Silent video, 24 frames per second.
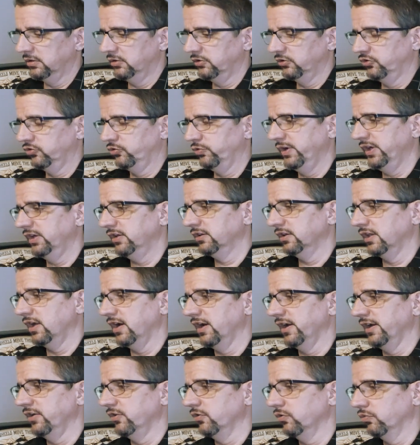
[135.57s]
Street
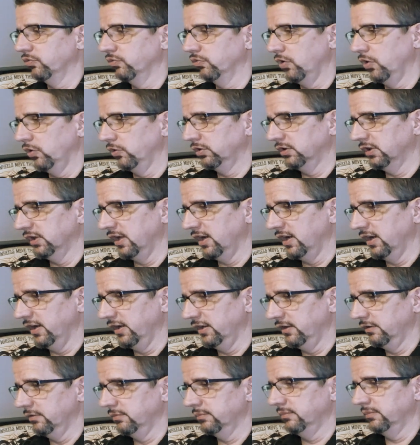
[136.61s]
Glide, Road
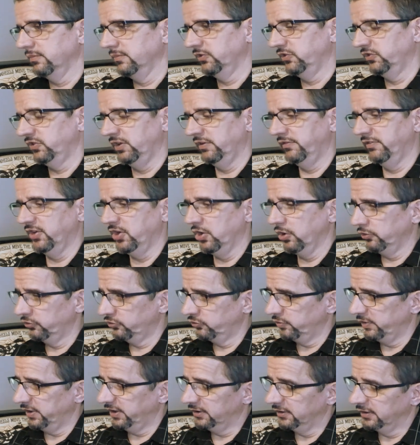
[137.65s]
Glide, CVO
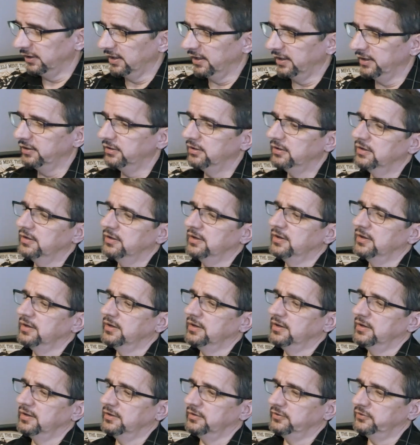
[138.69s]
Street Glide,
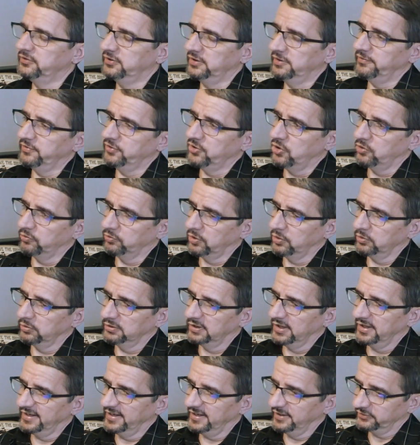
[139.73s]
CVO Road
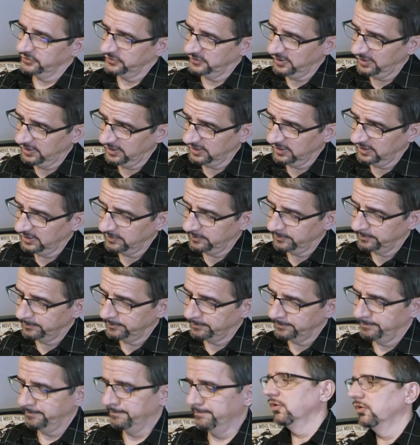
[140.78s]
Glide ST,
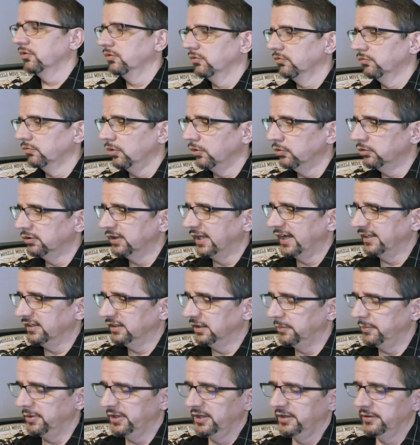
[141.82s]
Road Glide
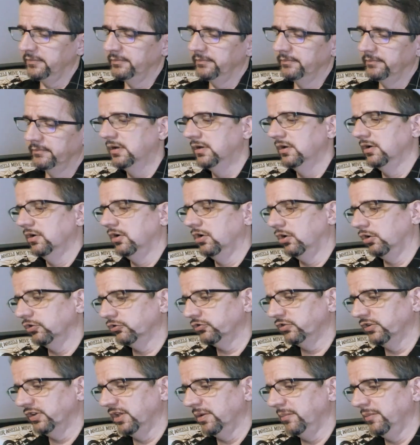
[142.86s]
Limited,
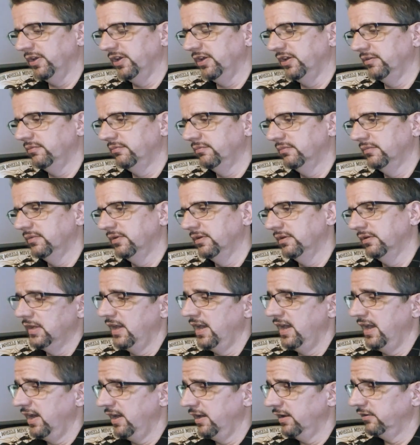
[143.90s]
Ultra Limited,
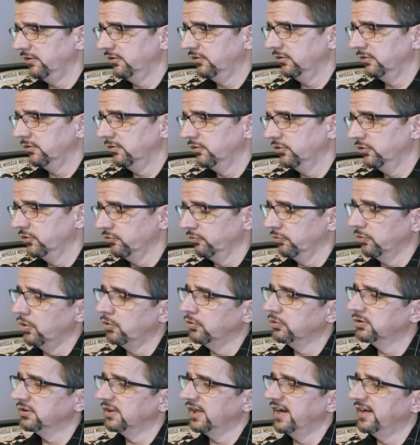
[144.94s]
and the
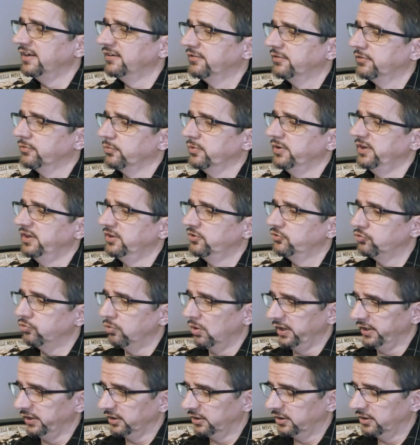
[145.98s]
Road Glide 3 Trike.